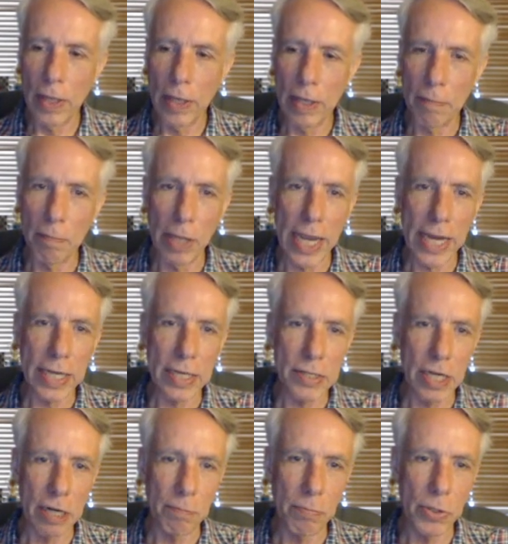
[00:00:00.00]
black,
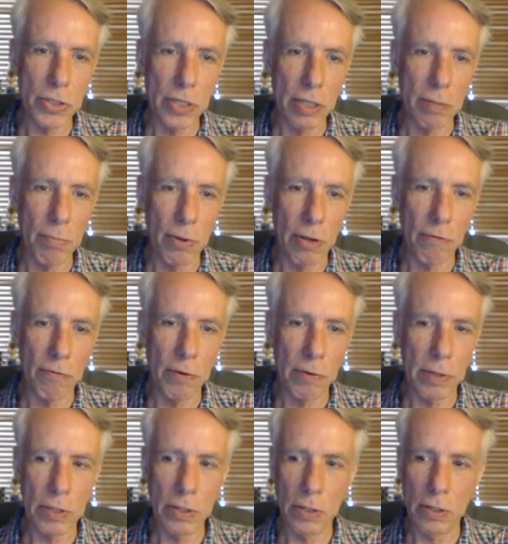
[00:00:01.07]
instead of pushing the pawn
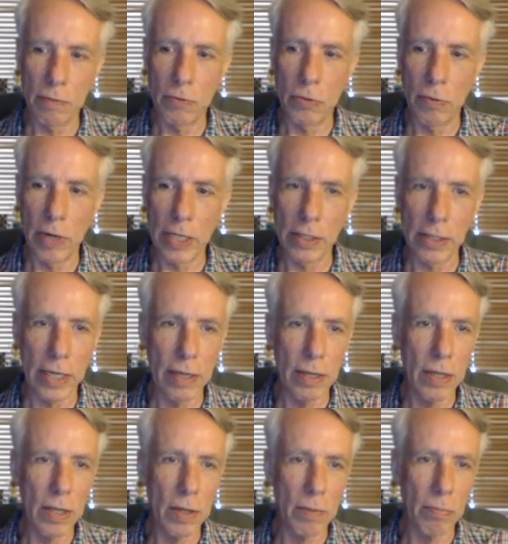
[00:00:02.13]
forward, could have directly
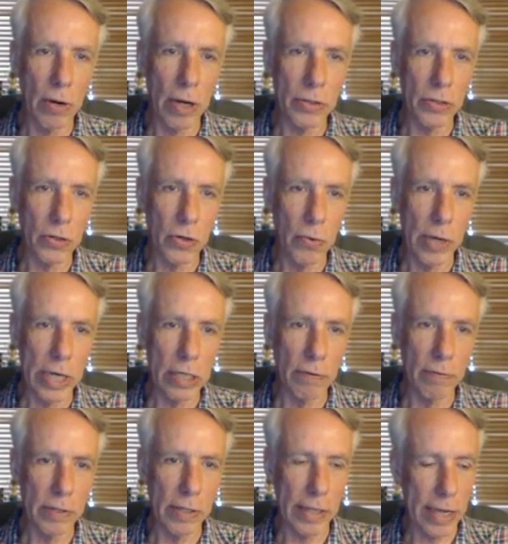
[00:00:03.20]
brought the queen
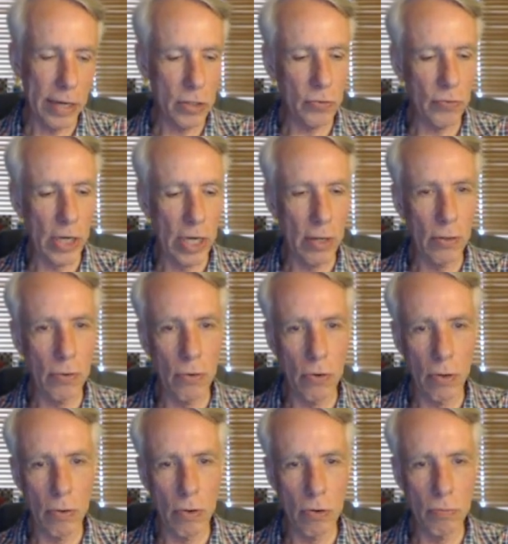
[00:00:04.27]
over to the H file
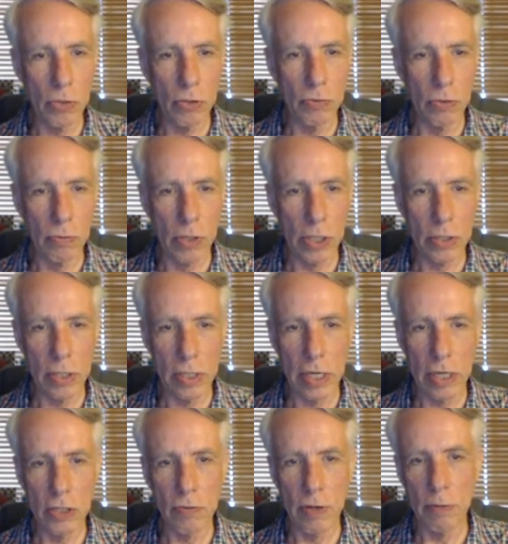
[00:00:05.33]
or, or moved the rook to the
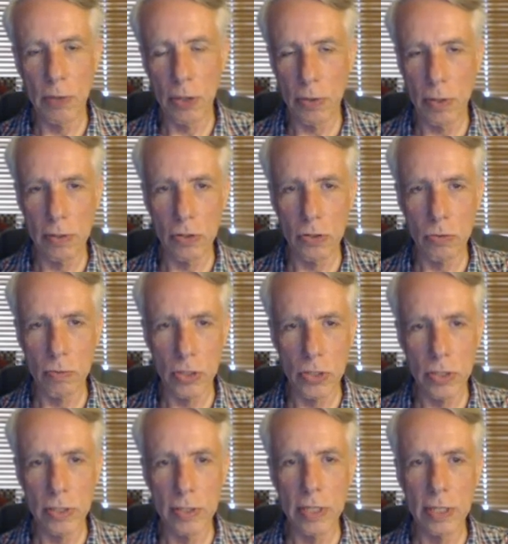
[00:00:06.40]
H file. Both of those were
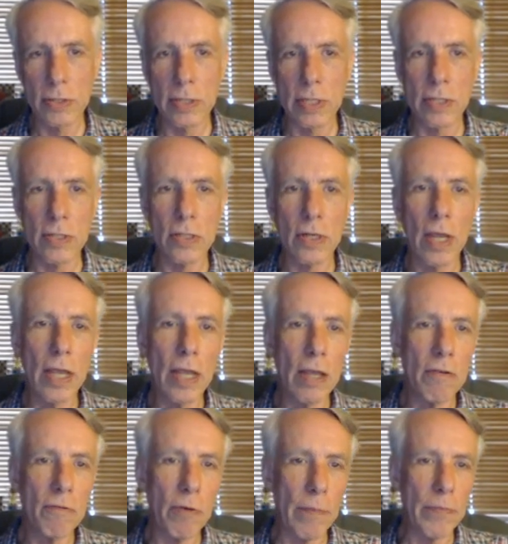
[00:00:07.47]
suggestions
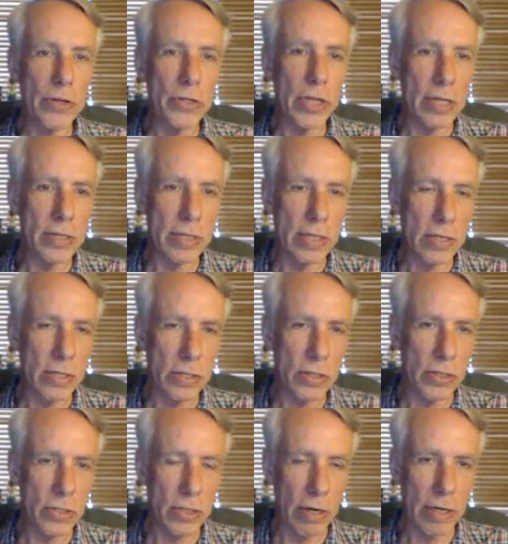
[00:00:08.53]
from the chess engine,
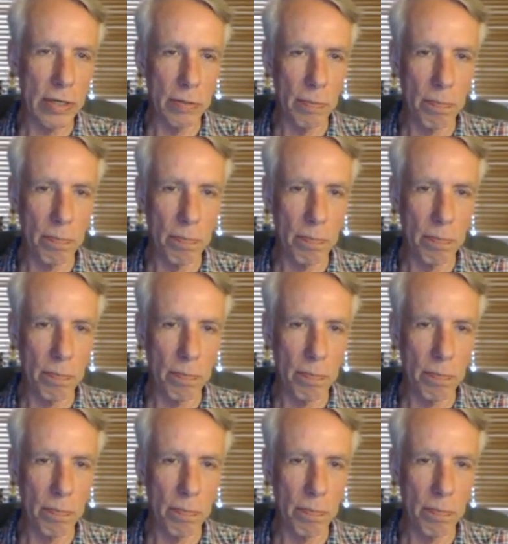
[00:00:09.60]
just starting to